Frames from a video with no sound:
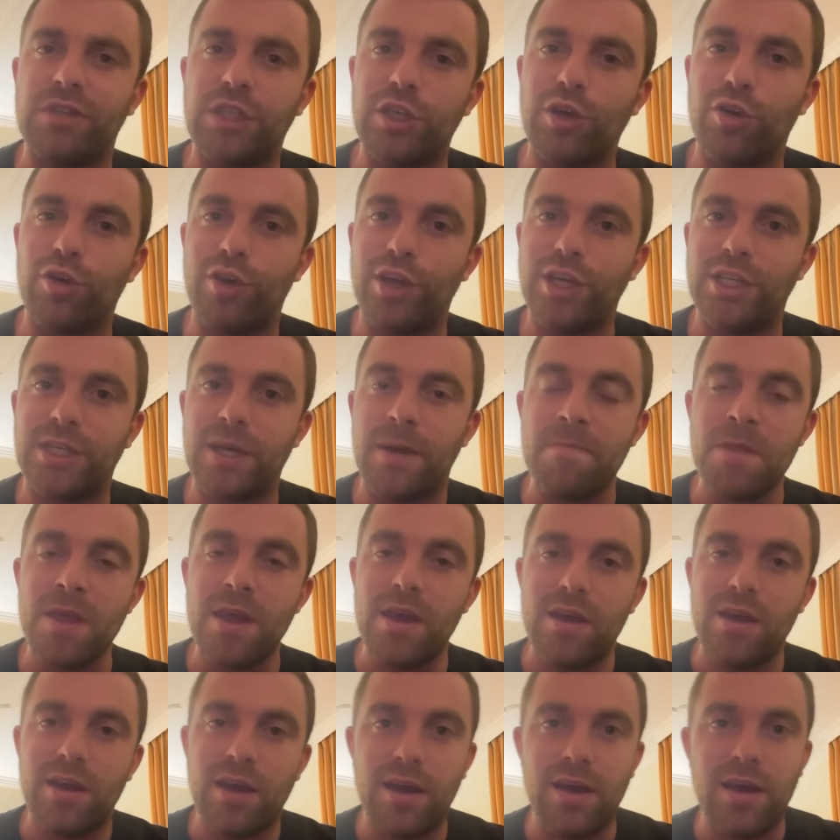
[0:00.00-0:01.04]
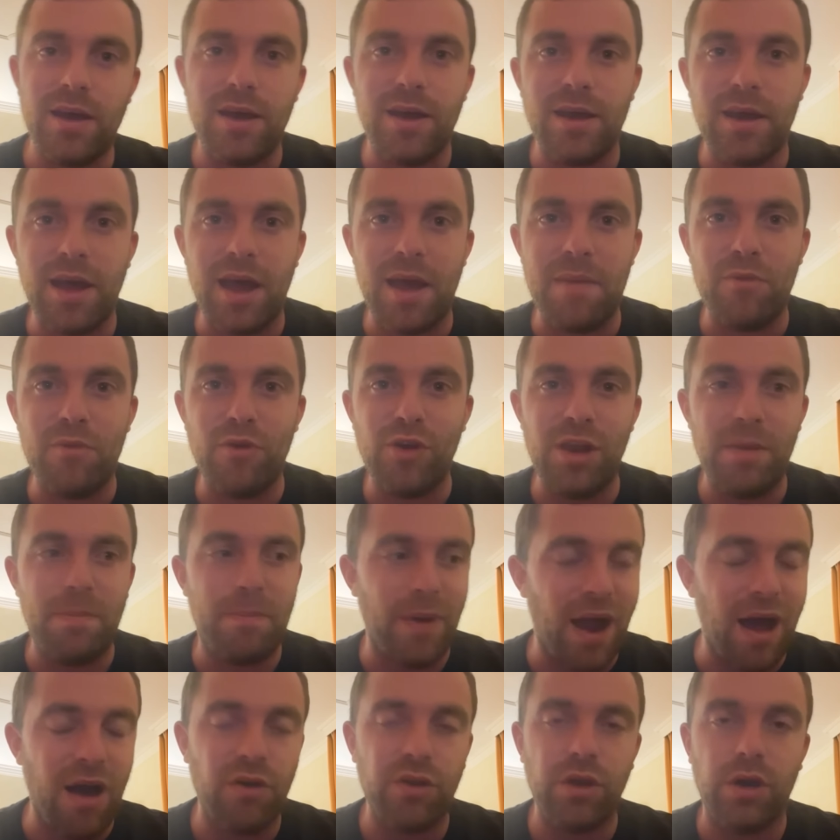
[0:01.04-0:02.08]
stories I'm really
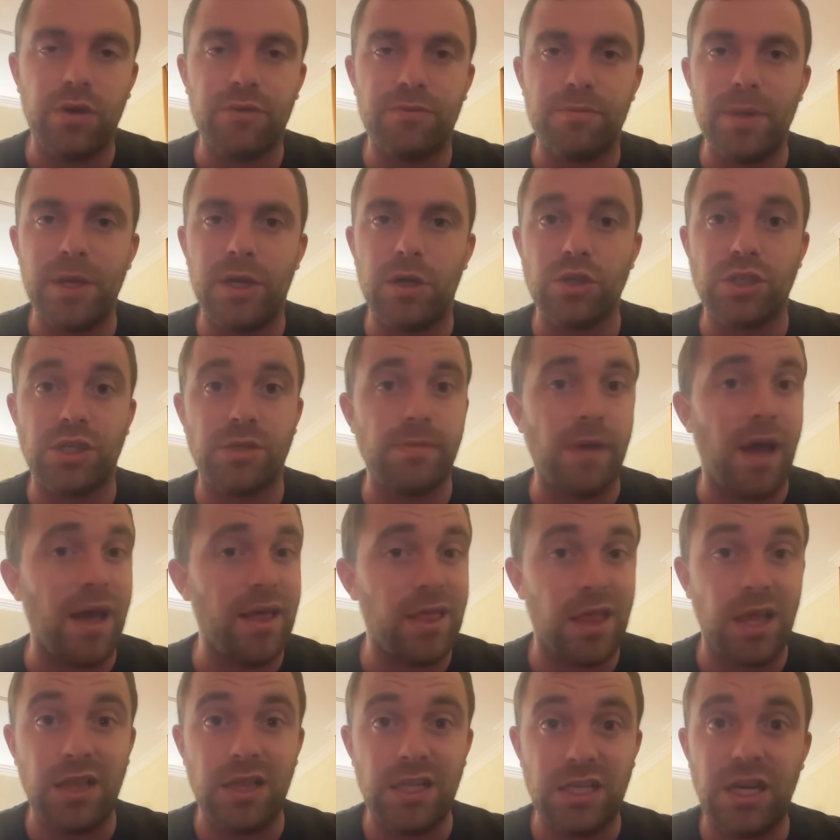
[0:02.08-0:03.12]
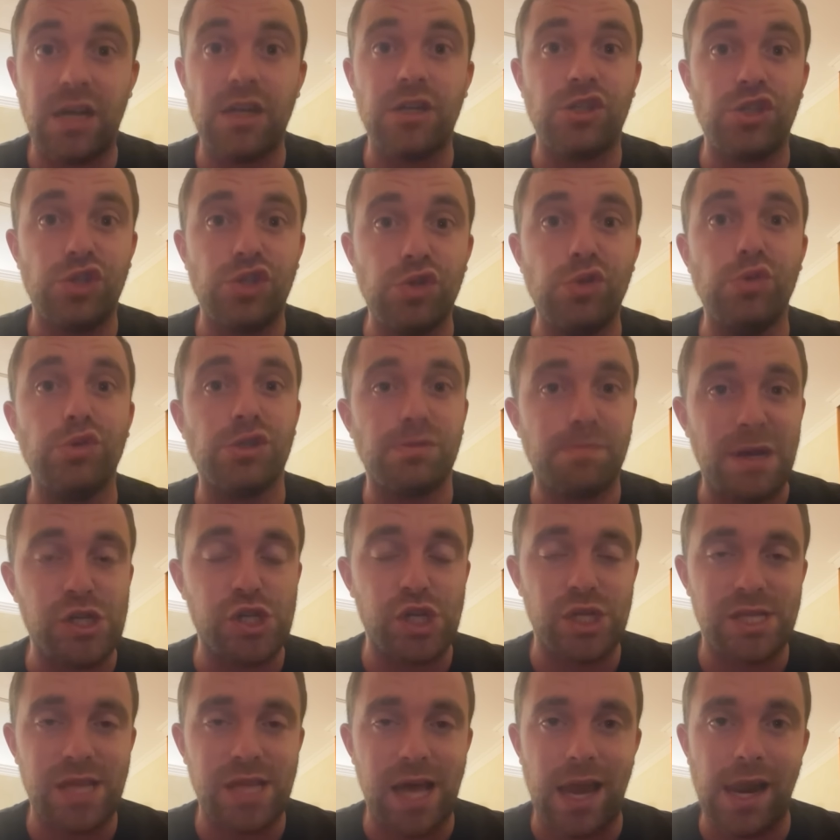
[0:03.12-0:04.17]
proud of, because I think these are two
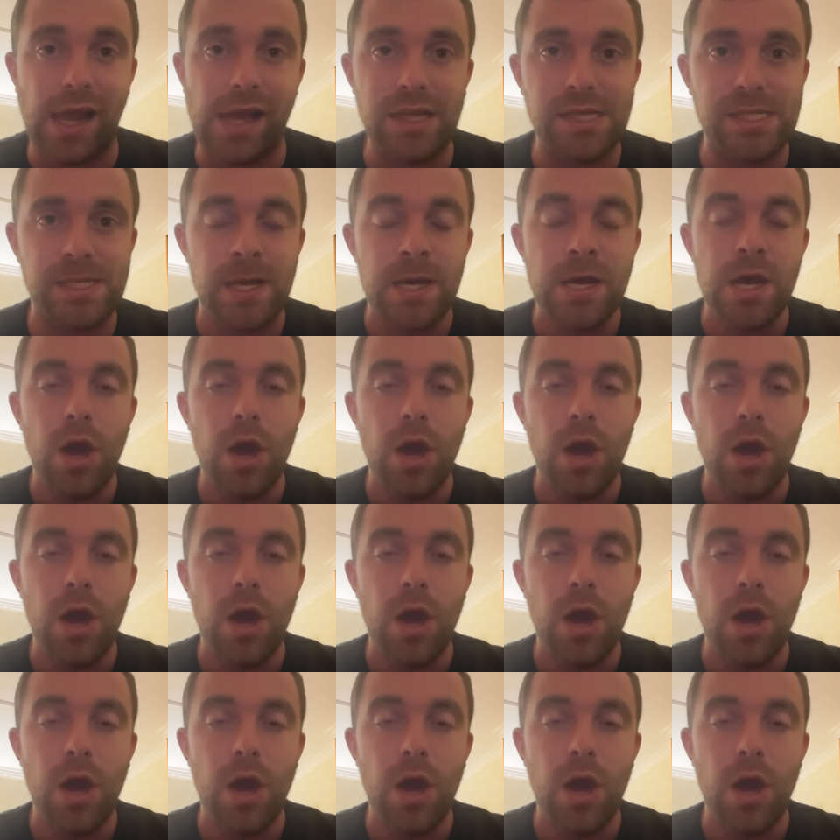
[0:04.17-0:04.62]
special talents.